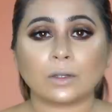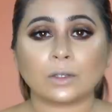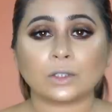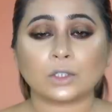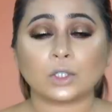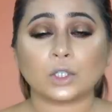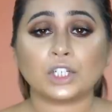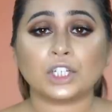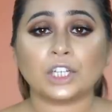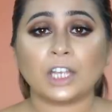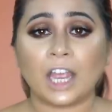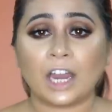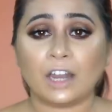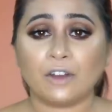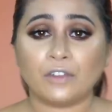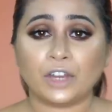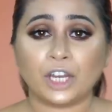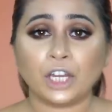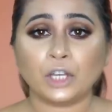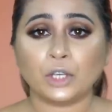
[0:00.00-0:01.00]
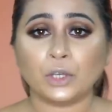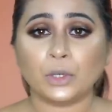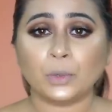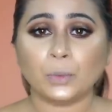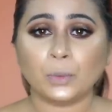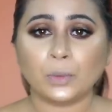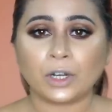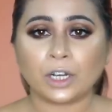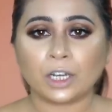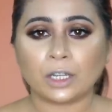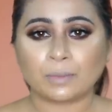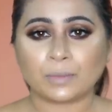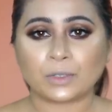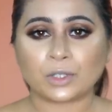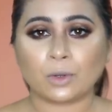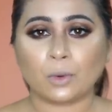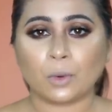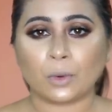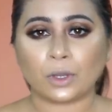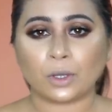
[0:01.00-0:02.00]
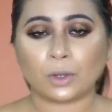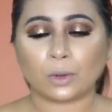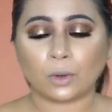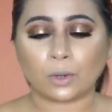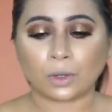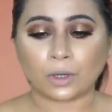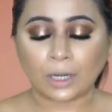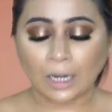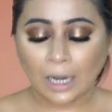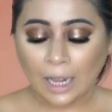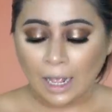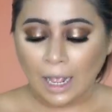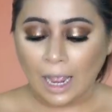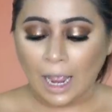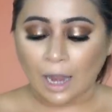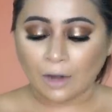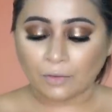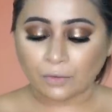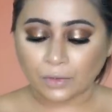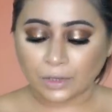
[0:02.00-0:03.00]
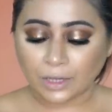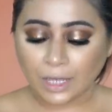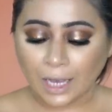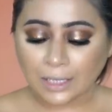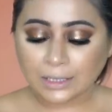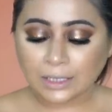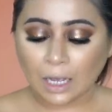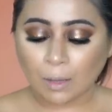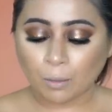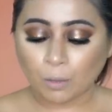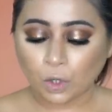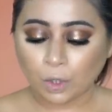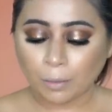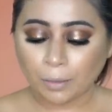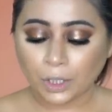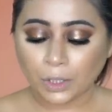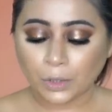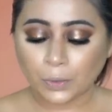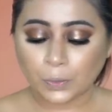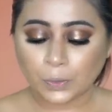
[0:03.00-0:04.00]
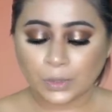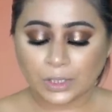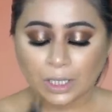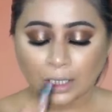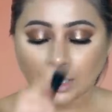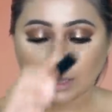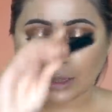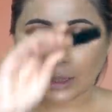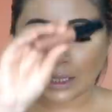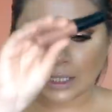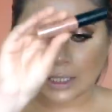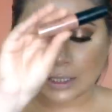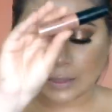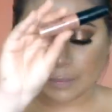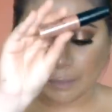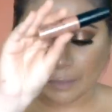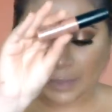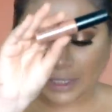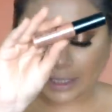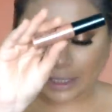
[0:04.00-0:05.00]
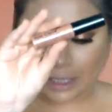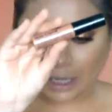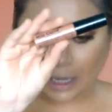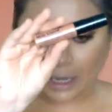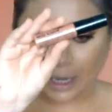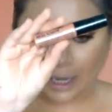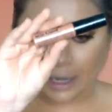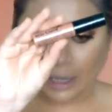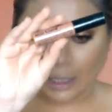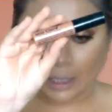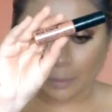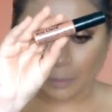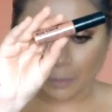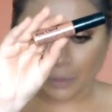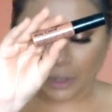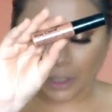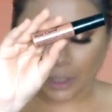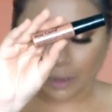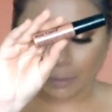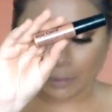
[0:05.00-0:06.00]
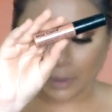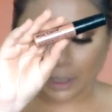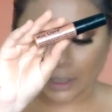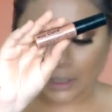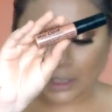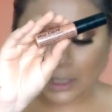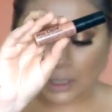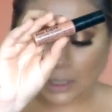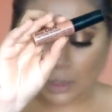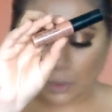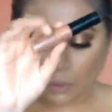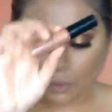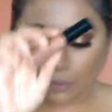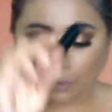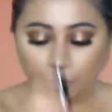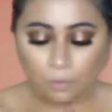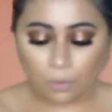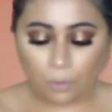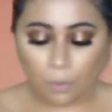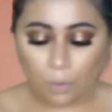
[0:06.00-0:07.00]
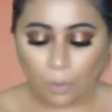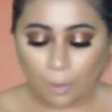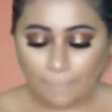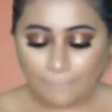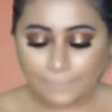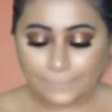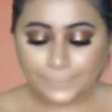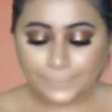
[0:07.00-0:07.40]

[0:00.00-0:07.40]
So she had a very nude lips going on, and for that I'm going to be using this Miss Claire lip cream in 04.